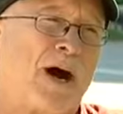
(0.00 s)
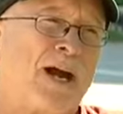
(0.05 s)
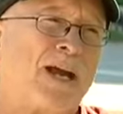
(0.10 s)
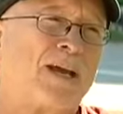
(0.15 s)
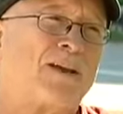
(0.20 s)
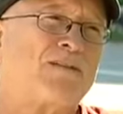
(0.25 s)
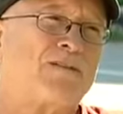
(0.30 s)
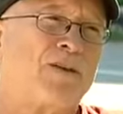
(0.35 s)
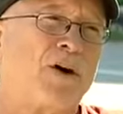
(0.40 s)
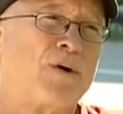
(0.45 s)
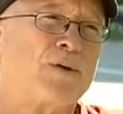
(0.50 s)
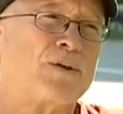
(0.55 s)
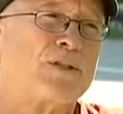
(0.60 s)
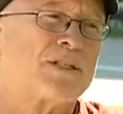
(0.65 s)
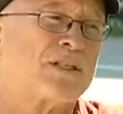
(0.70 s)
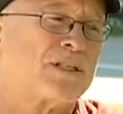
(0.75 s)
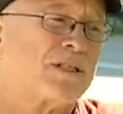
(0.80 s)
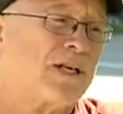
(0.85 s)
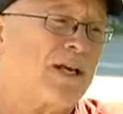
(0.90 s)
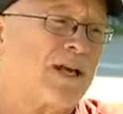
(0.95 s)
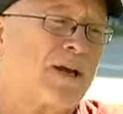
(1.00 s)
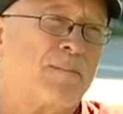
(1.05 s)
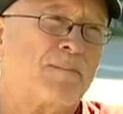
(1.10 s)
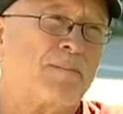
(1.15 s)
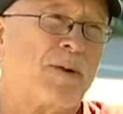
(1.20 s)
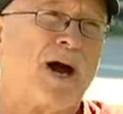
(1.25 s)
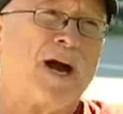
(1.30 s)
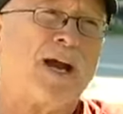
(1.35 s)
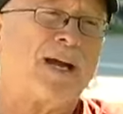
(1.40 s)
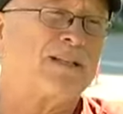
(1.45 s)
buying votes,
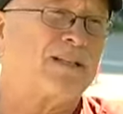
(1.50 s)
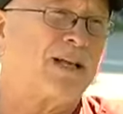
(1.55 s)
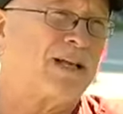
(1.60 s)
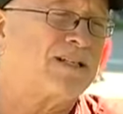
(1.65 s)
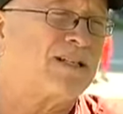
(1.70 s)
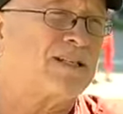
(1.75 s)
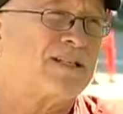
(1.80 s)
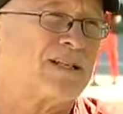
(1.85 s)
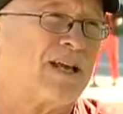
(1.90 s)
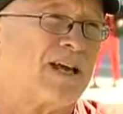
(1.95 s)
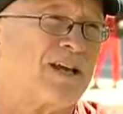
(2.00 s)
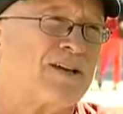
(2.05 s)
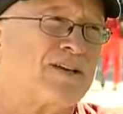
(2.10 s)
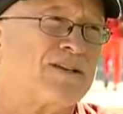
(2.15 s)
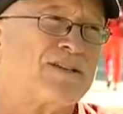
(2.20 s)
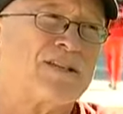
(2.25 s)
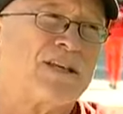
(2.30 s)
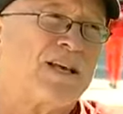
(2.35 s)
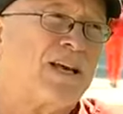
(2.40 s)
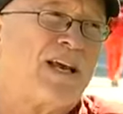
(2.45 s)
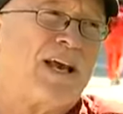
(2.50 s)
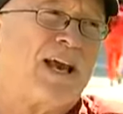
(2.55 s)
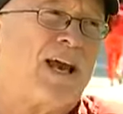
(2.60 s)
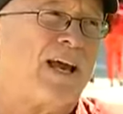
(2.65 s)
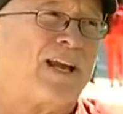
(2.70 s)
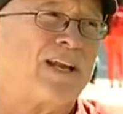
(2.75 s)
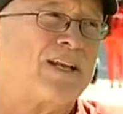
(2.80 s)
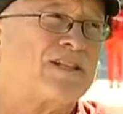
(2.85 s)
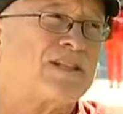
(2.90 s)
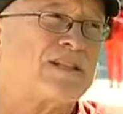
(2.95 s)
buying legislators,
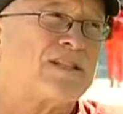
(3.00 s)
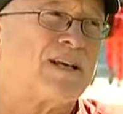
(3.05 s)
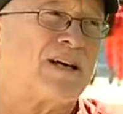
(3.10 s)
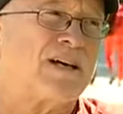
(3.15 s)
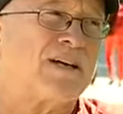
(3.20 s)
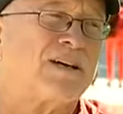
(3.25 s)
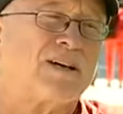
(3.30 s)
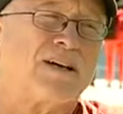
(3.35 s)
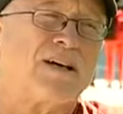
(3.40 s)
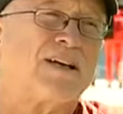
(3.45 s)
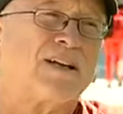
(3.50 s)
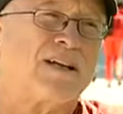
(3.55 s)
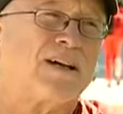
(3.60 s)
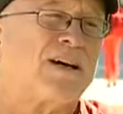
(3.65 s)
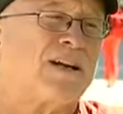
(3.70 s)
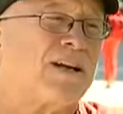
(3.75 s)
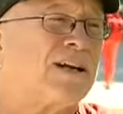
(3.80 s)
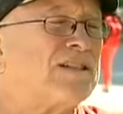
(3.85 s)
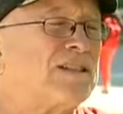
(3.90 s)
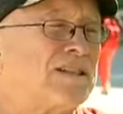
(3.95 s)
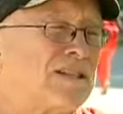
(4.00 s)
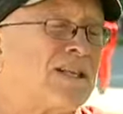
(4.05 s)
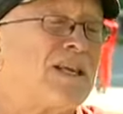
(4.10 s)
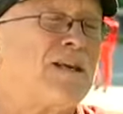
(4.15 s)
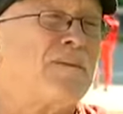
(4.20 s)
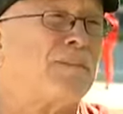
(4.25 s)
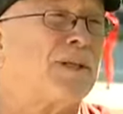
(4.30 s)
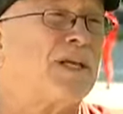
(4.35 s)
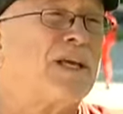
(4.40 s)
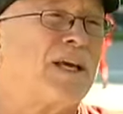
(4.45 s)
and it's an
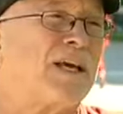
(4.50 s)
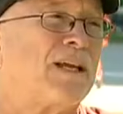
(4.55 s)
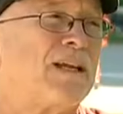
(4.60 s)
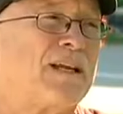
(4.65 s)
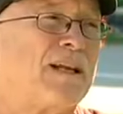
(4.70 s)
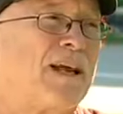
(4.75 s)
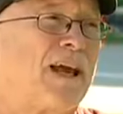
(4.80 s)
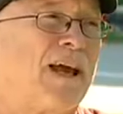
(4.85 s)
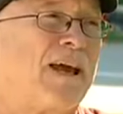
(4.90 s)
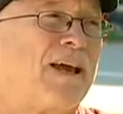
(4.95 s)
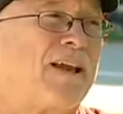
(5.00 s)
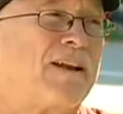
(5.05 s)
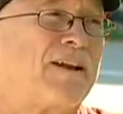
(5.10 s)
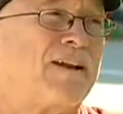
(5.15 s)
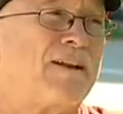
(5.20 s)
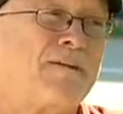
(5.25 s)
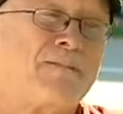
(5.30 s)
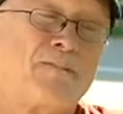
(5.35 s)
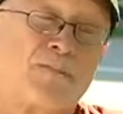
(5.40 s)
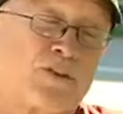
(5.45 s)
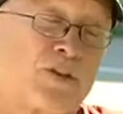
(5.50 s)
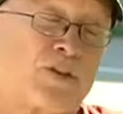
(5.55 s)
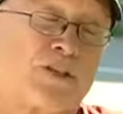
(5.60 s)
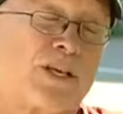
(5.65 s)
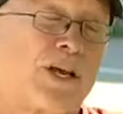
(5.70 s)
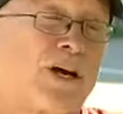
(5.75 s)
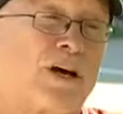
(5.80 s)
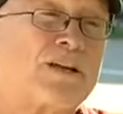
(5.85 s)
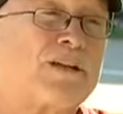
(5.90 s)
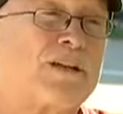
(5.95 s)
unseemly and
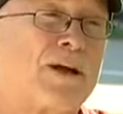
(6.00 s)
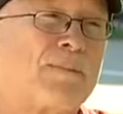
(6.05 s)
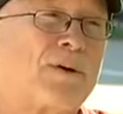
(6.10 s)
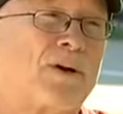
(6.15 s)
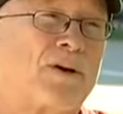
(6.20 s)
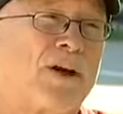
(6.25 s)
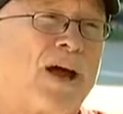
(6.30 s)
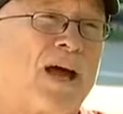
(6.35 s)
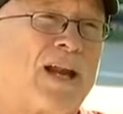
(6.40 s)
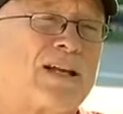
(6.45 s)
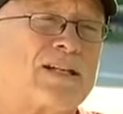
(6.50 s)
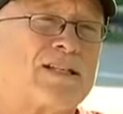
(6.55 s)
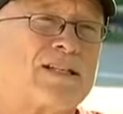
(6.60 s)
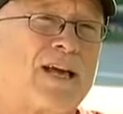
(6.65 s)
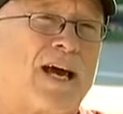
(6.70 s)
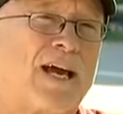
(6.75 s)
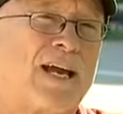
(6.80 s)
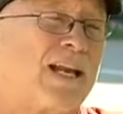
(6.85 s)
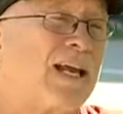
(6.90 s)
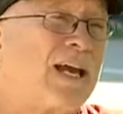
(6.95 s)
certainly undemocratic sight.